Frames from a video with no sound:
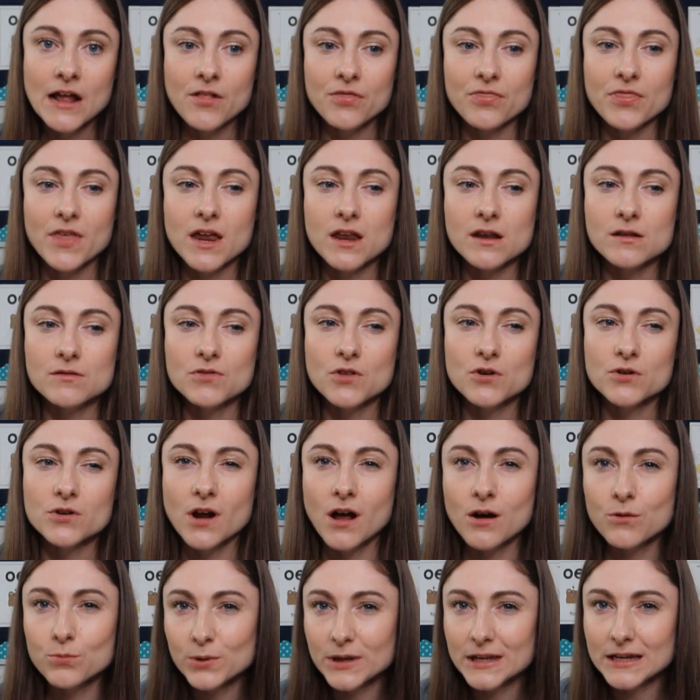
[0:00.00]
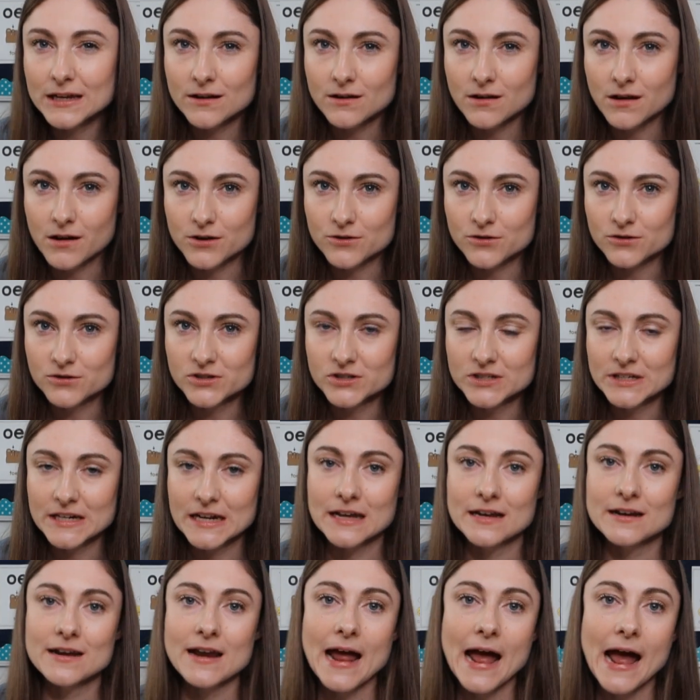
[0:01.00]
then they're not really going to
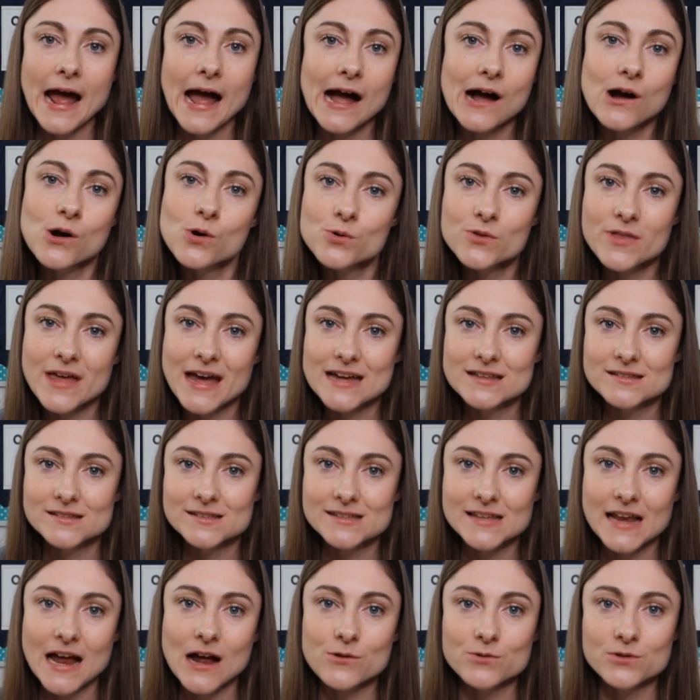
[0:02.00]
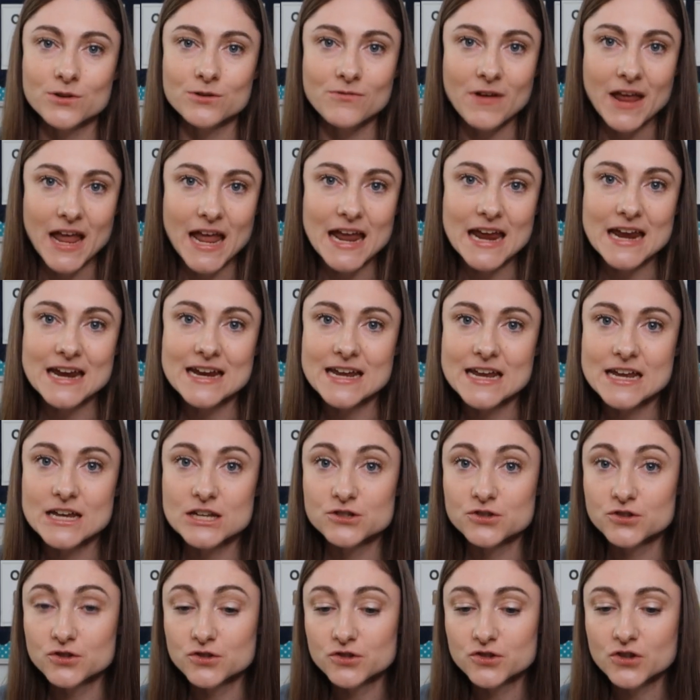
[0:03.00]
understand how that sound of A
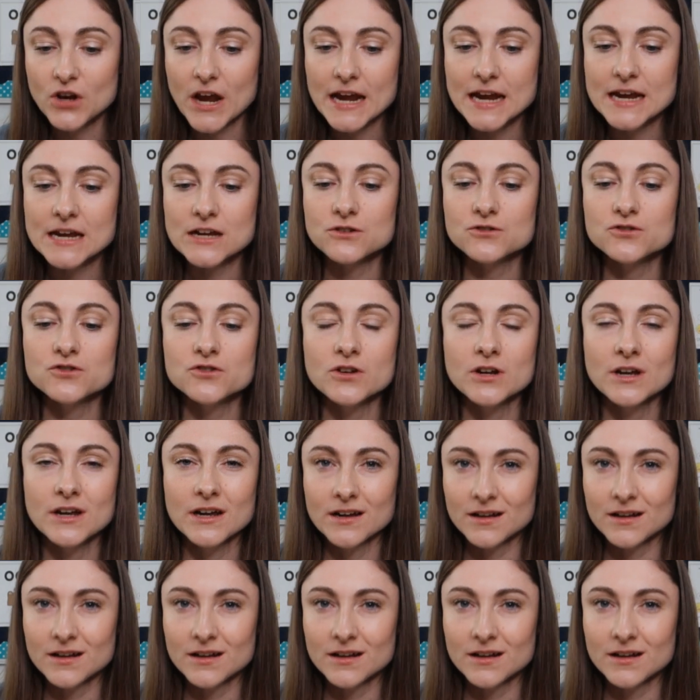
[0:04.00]
is changed,